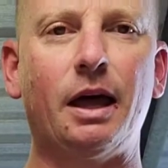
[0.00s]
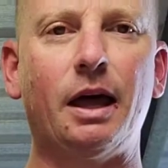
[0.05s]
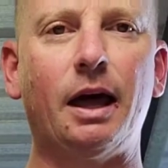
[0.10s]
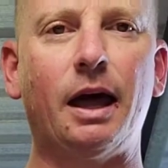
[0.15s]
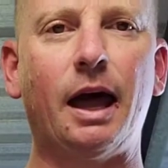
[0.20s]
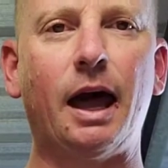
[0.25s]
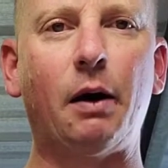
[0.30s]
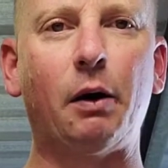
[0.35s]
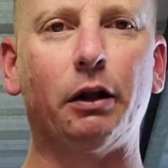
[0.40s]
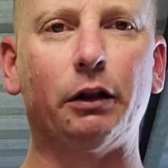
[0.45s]

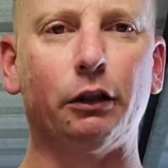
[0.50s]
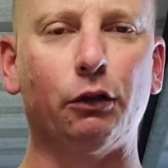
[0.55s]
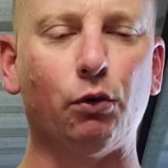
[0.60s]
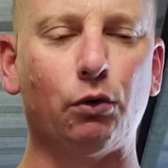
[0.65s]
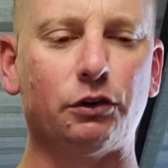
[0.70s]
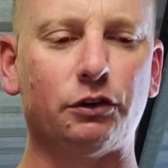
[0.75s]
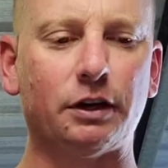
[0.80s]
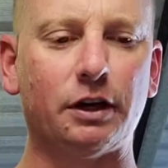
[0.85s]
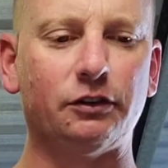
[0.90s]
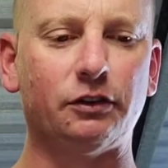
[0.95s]
how it
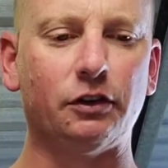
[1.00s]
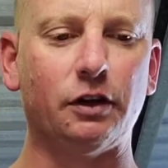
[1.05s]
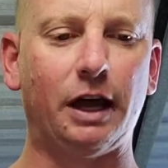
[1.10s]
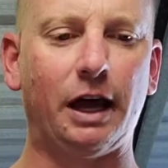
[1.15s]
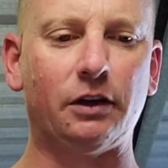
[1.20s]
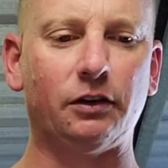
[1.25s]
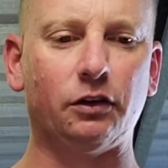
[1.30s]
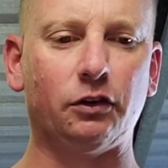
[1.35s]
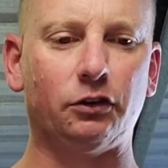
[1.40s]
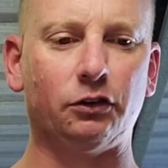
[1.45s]
looks as
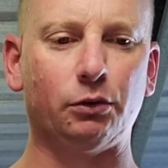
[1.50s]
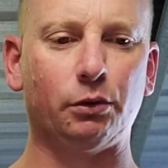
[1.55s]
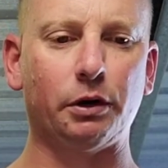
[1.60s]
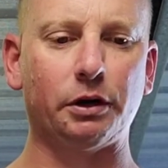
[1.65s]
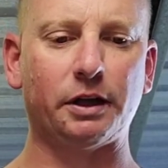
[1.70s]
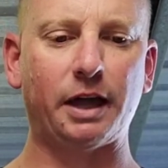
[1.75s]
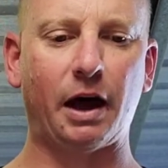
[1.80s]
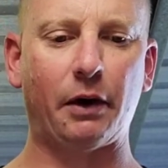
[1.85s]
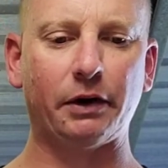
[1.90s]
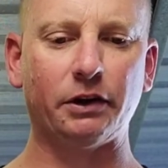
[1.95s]
it's sort
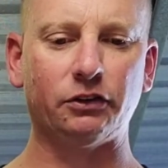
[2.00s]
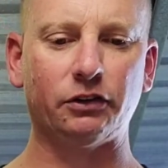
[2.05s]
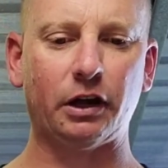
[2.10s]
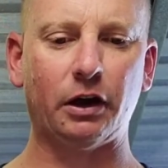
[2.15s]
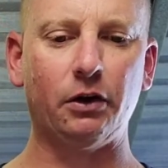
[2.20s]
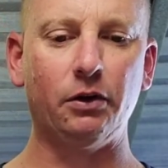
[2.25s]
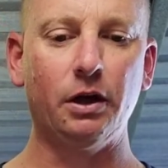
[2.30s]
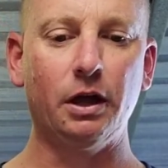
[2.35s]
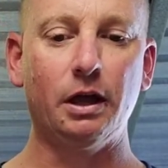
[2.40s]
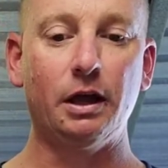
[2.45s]
of going.
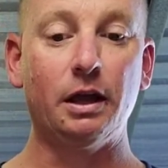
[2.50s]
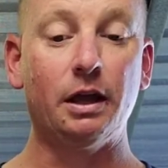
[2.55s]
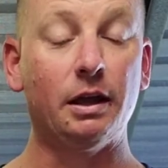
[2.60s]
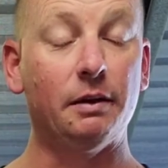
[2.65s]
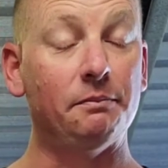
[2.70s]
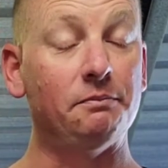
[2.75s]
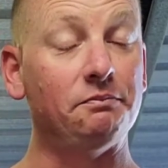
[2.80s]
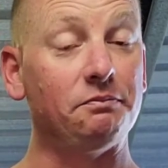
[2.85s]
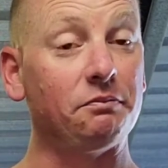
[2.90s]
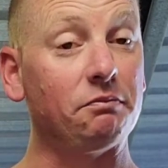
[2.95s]
So
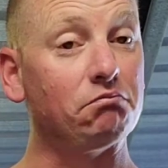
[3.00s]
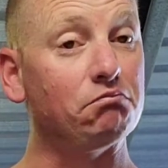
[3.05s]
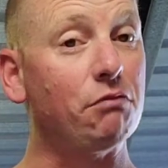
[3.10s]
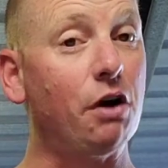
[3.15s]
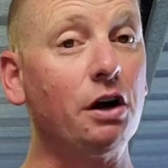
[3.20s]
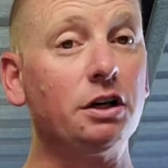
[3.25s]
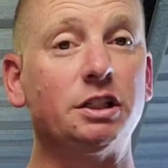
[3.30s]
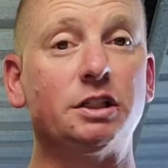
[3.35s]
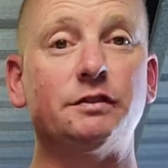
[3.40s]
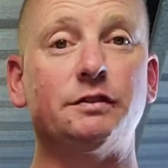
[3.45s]

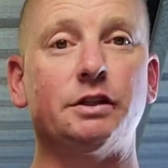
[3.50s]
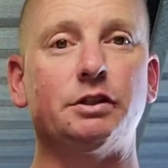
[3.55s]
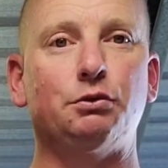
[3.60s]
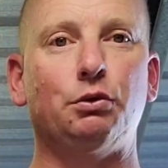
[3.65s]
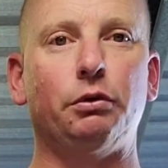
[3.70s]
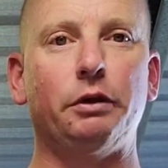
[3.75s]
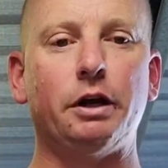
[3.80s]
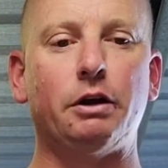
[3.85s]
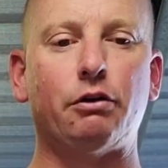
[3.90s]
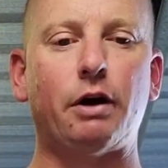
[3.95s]
most of it's
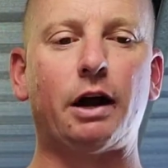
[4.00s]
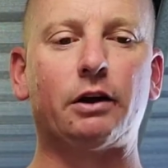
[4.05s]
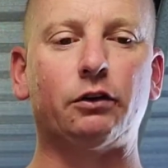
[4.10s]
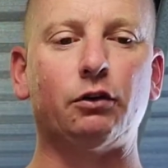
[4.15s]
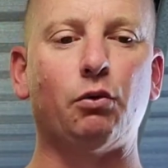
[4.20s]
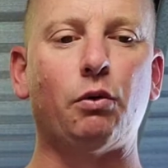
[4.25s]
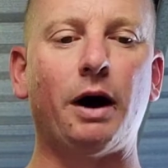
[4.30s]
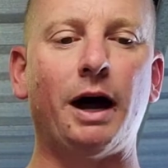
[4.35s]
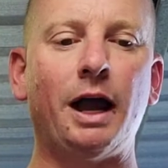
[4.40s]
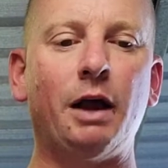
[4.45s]
really cracked
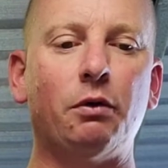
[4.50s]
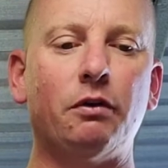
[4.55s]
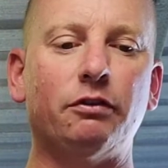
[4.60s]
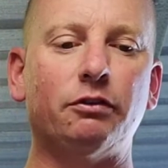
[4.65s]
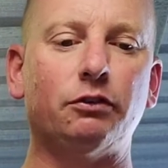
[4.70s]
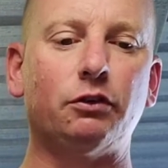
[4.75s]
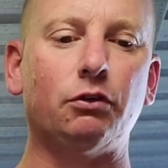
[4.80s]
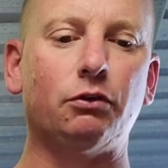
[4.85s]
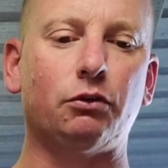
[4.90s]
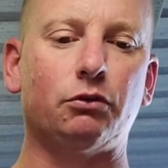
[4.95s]
away.
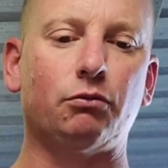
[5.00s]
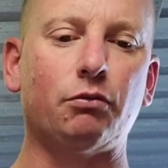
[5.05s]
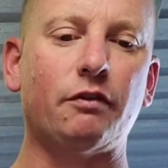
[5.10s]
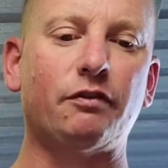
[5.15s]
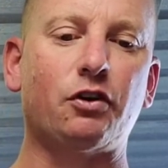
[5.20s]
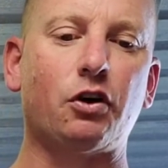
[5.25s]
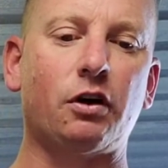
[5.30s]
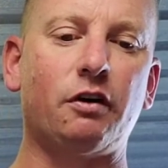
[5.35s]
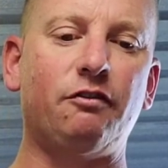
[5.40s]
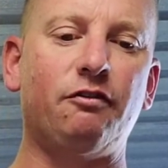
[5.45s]

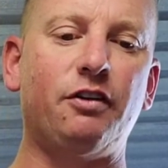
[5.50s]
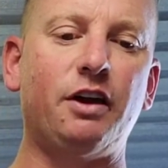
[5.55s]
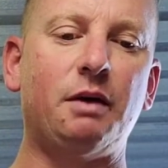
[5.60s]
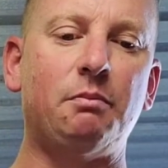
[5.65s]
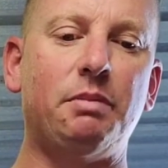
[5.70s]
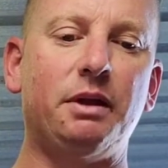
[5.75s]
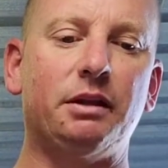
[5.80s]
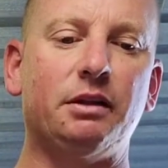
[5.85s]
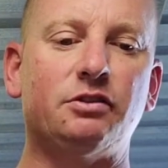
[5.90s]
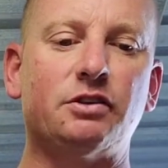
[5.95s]
We've got a fair
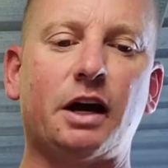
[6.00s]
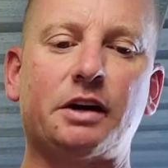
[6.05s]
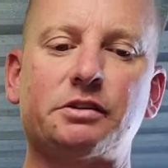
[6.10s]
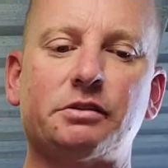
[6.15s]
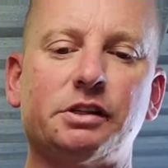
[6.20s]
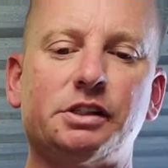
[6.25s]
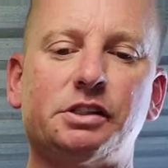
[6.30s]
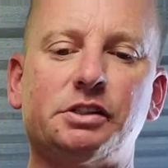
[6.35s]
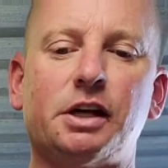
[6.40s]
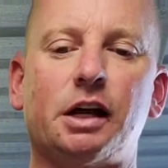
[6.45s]
bit that's
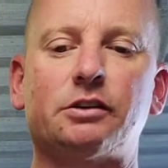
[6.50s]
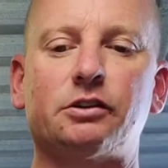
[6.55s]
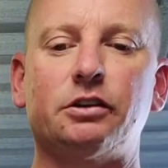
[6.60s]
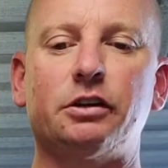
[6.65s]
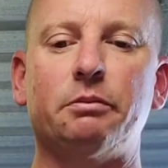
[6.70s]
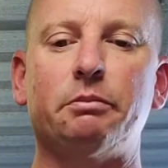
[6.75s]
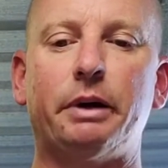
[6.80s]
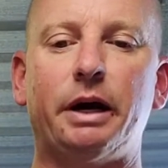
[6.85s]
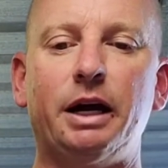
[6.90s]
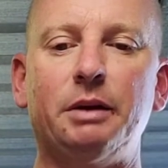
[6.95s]
actually stuck to
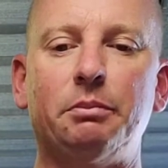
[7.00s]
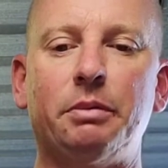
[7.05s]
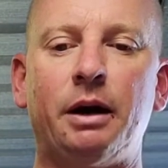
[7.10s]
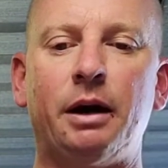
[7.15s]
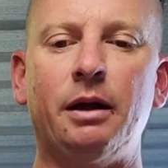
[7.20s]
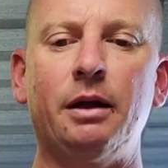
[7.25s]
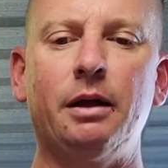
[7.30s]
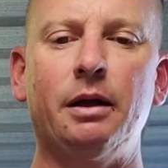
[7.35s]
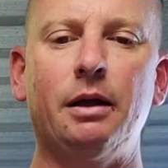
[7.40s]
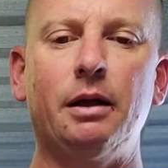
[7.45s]
the
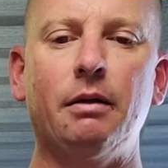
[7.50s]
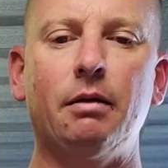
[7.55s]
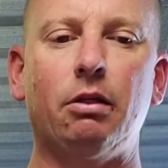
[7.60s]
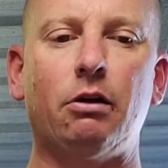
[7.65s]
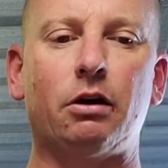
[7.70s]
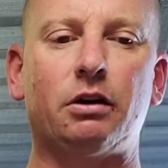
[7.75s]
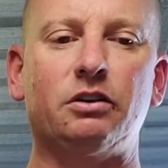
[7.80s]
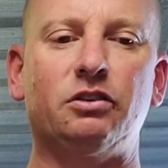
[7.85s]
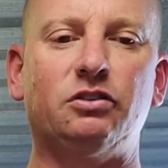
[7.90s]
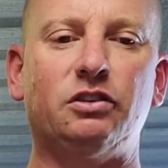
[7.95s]
paper.
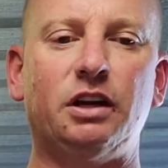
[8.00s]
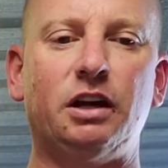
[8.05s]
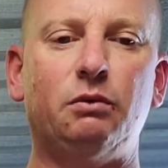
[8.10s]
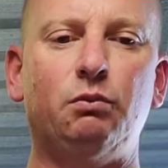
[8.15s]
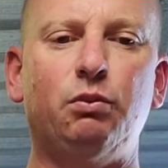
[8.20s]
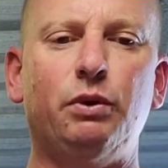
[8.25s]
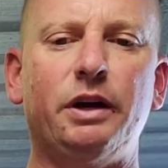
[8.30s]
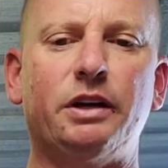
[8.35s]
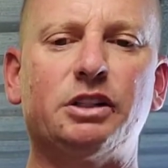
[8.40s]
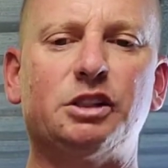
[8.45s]
Like I said,
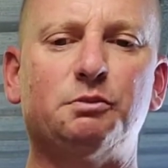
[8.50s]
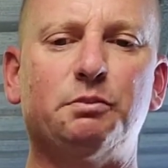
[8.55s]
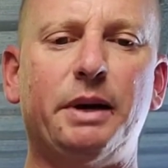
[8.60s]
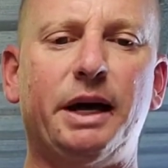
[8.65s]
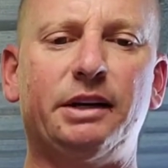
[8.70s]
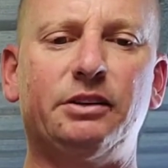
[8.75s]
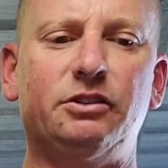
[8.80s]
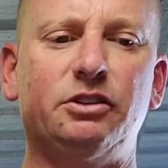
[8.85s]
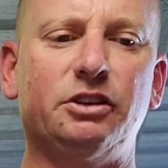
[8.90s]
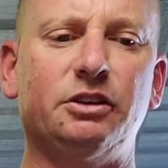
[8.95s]
we
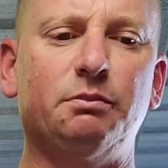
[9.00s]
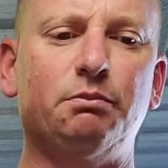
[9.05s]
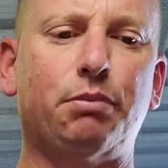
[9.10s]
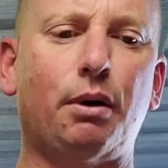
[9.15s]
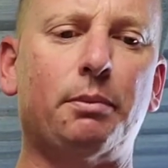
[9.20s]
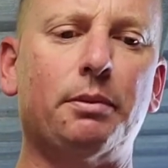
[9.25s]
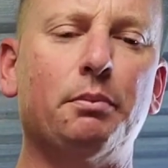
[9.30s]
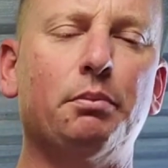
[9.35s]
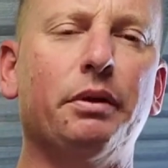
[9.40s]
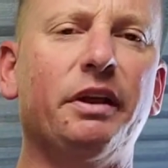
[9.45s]
expected
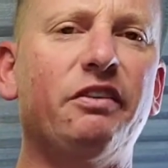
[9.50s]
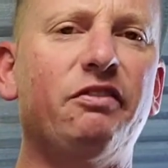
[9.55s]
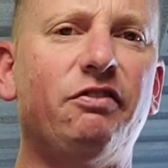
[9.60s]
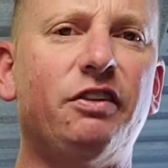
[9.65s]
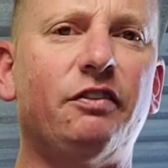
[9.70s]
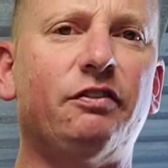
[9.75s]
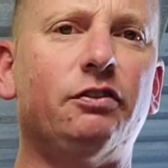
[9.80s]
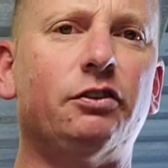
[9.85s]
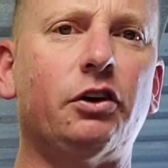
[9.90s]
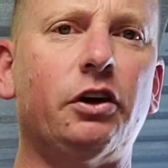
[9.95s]
probably
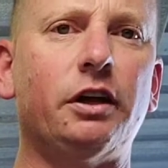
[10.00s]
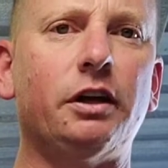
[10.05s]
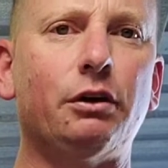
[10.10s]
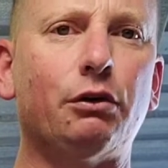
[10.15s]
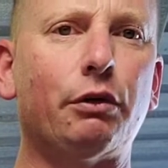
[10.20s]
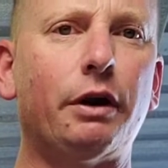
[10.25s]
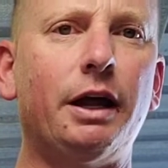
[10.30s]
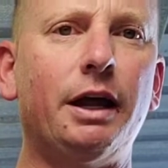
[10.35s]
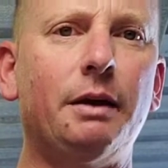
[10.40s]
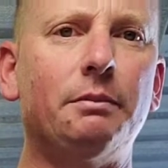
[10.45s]
15
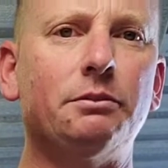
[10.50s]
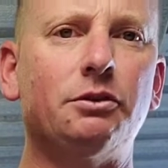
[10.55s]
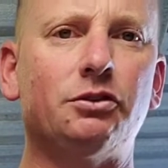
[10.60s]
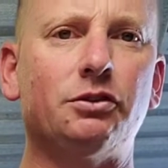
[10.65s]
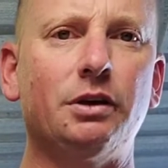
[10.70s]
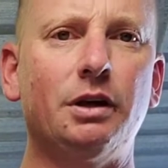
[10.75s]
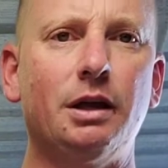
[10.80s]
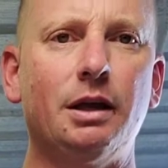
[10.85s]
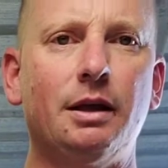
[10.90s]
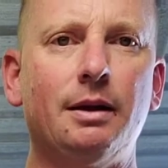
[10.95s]

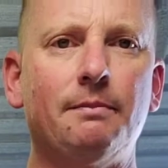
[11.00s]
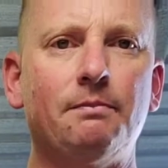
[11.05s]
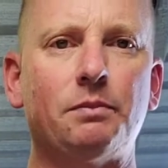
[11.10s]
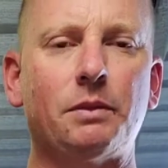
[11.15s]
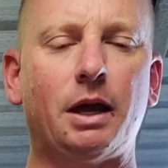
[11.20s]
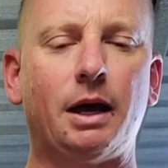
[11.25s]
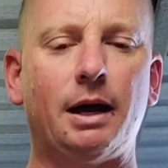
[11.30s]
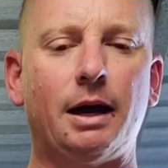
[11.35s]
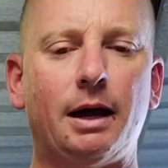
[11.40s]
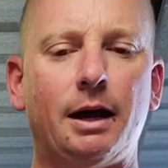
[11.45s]
grams
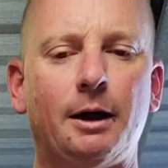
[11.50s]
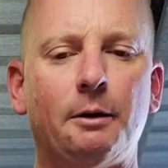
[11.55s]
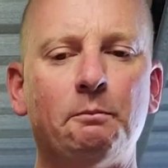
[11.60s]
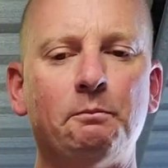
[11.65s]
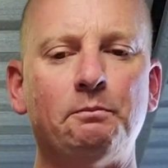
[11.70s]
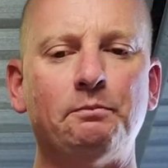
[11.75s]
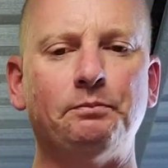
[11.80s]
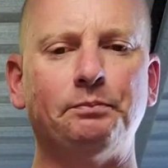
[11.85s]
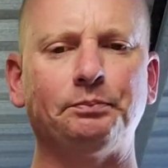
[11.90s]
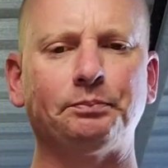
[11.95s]

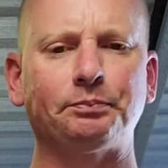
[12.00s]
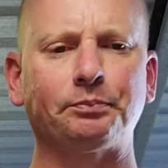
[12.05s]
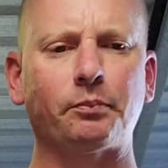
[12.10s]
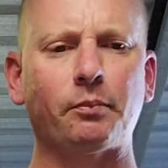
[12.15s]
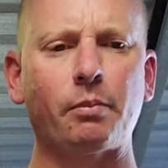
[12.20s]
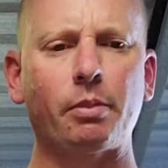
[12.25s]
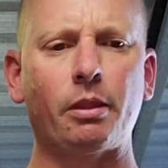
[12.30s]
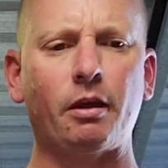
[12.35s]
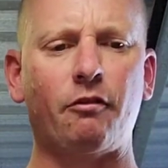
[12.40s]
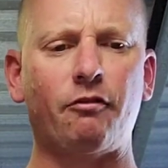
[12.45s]

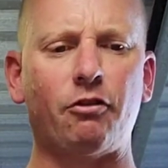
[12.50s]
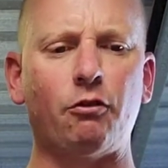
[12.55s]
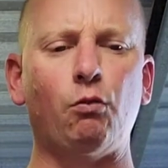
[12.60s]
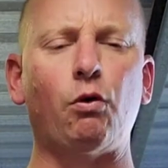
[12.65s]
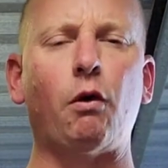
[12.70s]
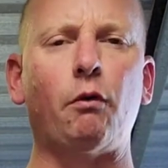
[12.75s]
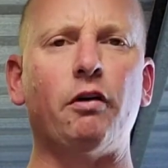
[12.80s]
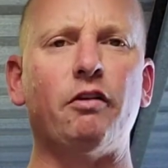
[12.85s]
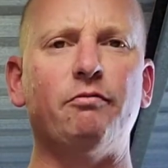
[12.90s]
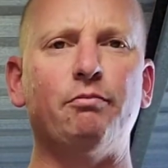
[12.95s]
from
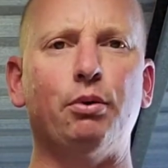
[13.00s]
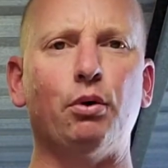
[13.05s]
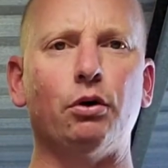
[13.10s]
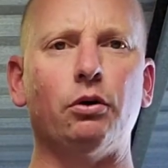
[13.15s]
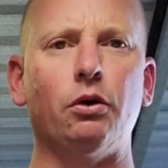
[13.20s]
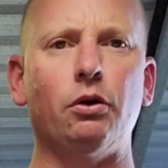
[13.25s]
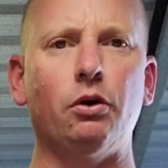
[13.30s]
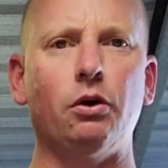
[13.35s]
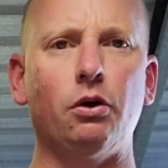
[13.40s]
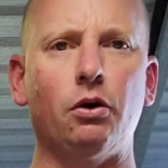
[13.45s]
what we've put
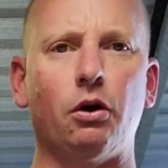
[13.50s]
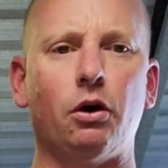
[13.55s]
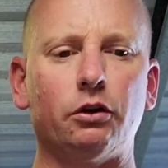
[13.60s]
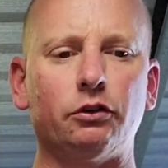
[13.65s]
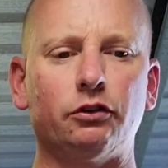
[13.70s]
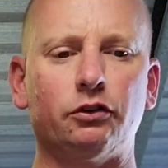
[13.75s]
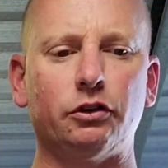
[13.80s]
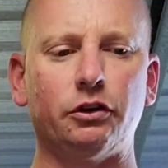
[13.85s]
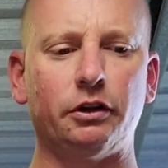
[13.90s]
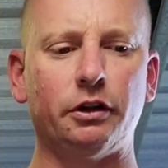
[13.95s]

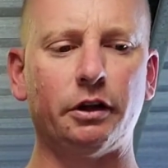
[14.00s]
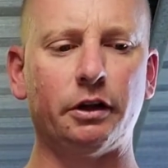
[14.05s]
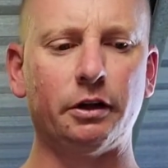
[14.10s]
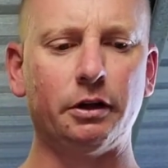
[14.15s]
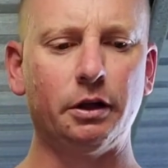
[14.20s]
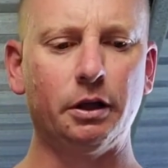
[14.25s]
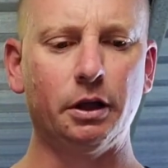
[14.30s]
onto the